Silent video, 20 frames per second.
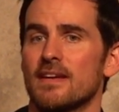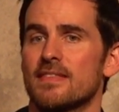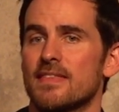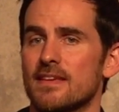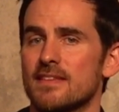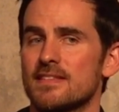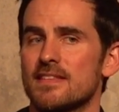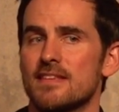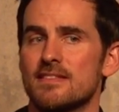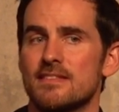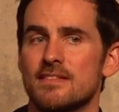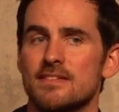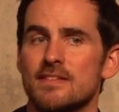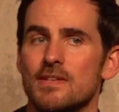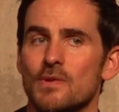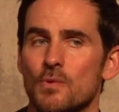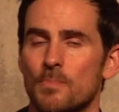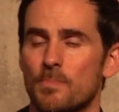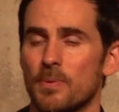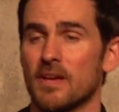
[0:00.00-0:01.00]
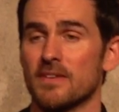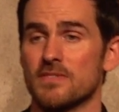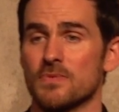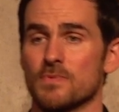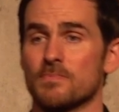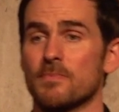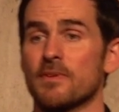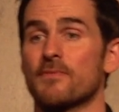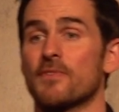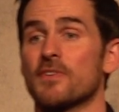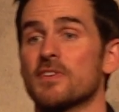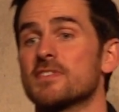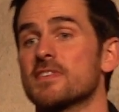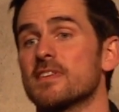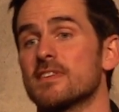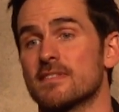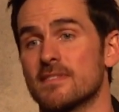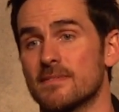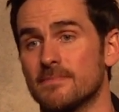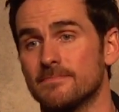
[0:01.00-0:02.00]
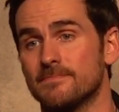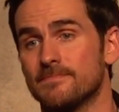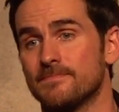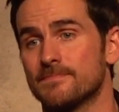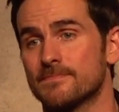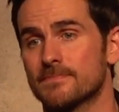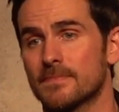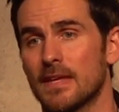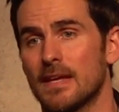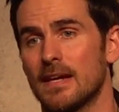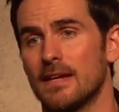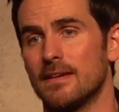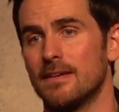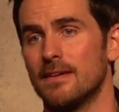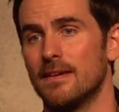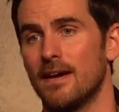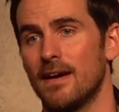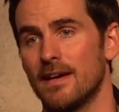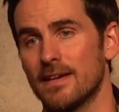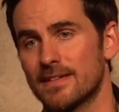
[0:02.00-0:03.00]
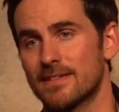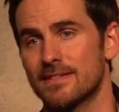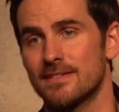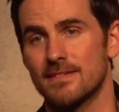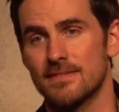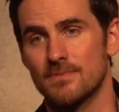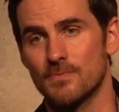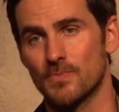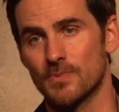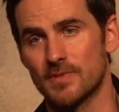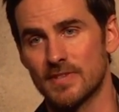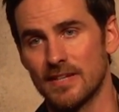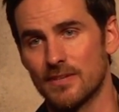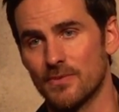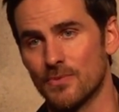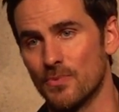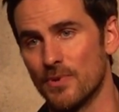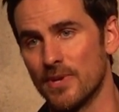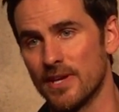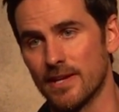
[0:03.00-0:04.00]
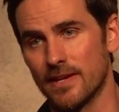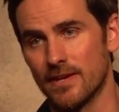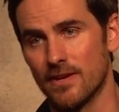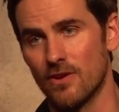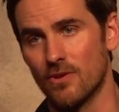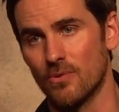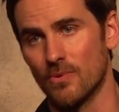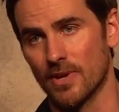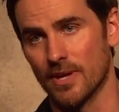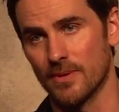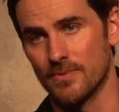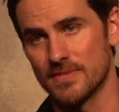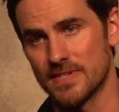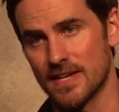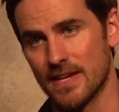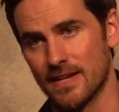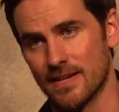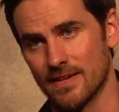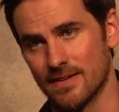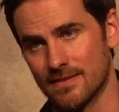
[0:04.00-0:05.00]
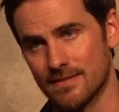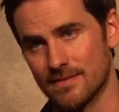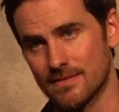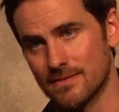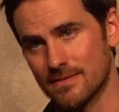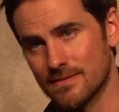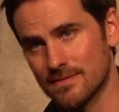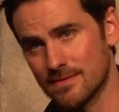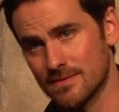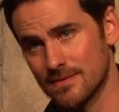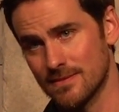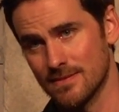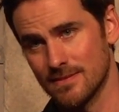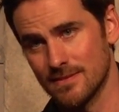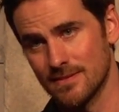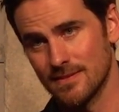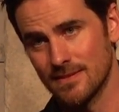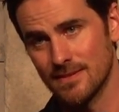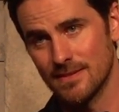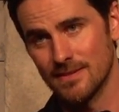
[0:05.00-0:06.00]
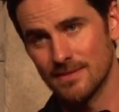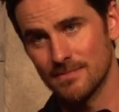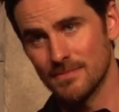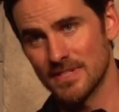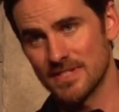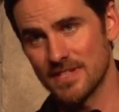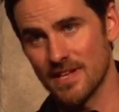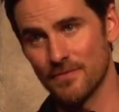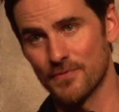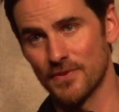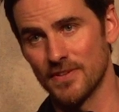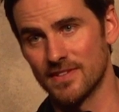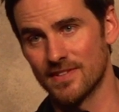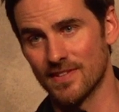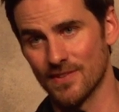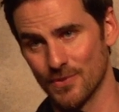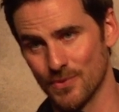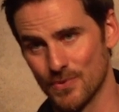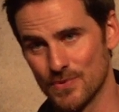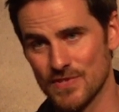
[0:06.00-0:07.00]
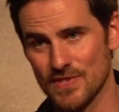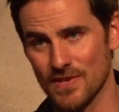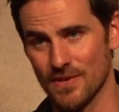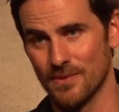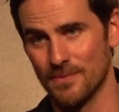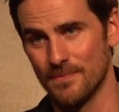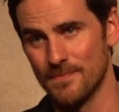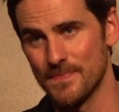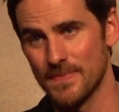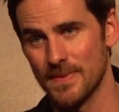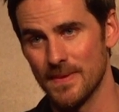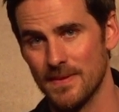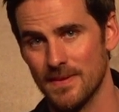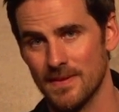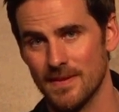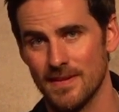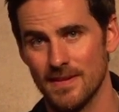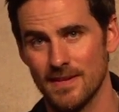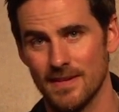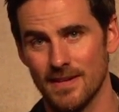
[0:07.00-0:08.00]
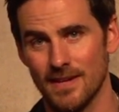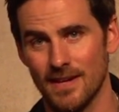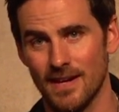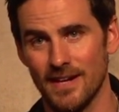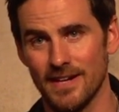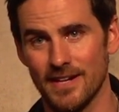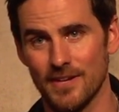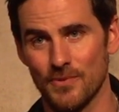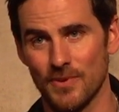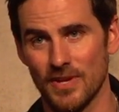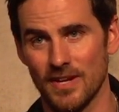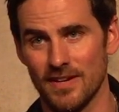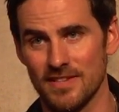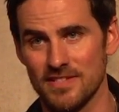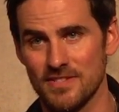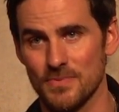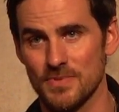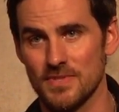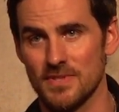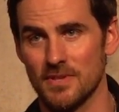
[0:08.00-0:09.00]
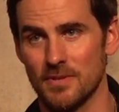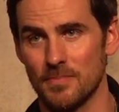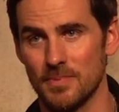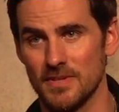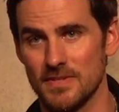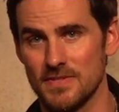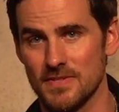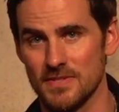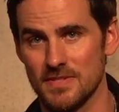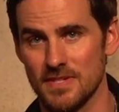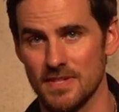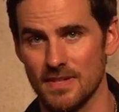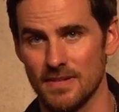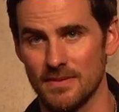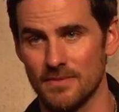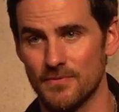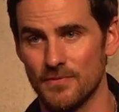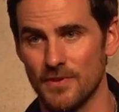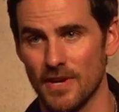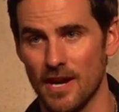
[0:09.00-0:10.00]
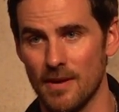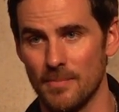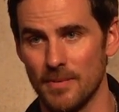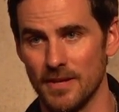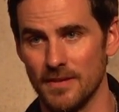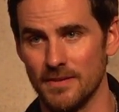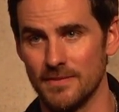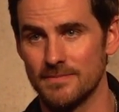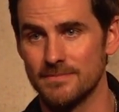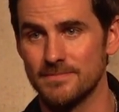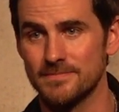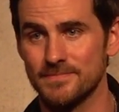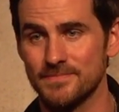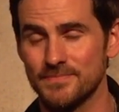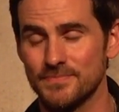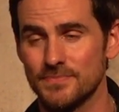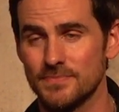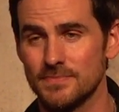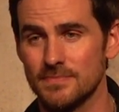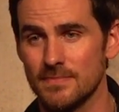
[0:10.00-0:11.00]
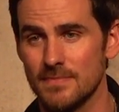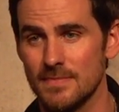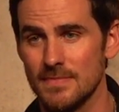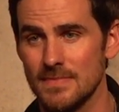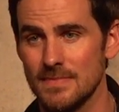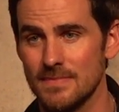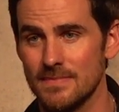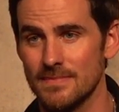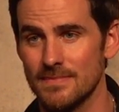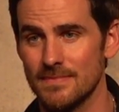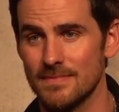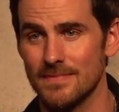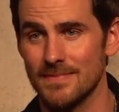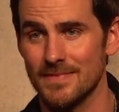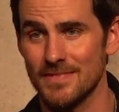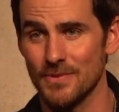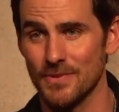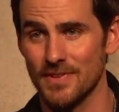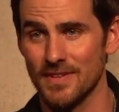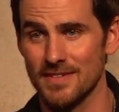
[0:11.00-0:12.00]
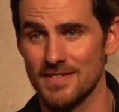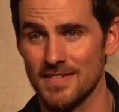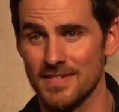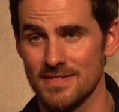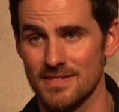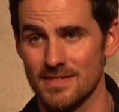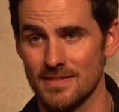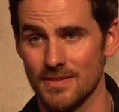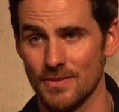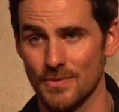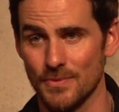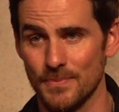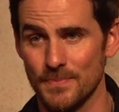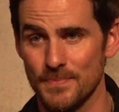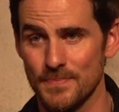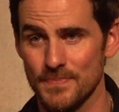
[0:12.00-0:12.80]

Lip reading: I think season 2 because it was my first season. And I didn't really know what I was getting myself into, so I didn't realize it was going to be such a phenomenon. So I think season 2.